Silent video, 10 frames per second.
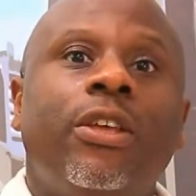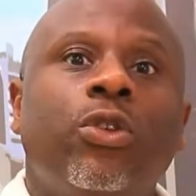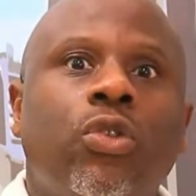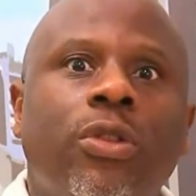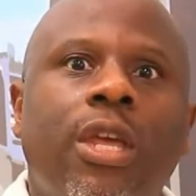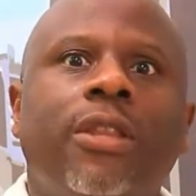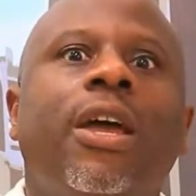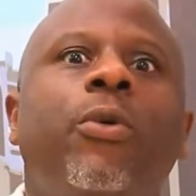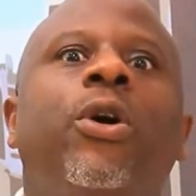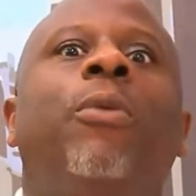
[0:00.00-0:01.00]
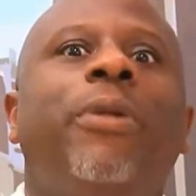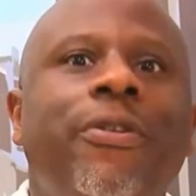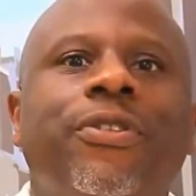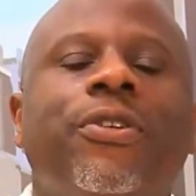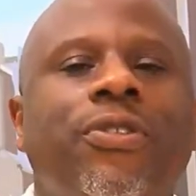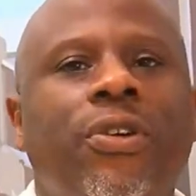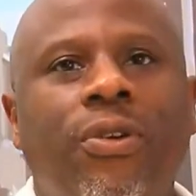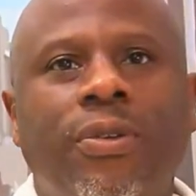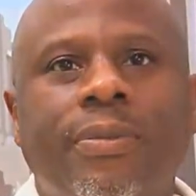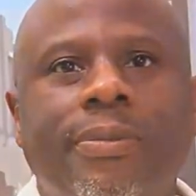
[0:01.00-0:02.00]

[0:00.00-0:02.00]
So then that will uplift us all.